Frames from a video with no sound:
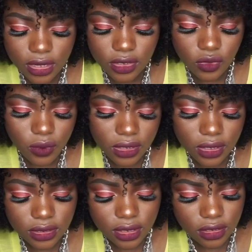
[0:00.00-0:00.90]
next one
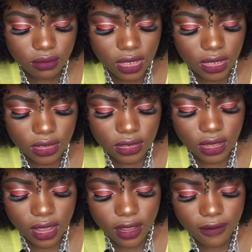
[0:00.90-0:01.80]
they sent me is
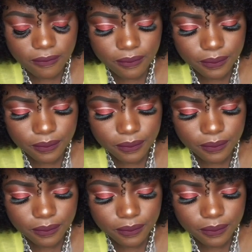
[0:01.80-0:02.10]
their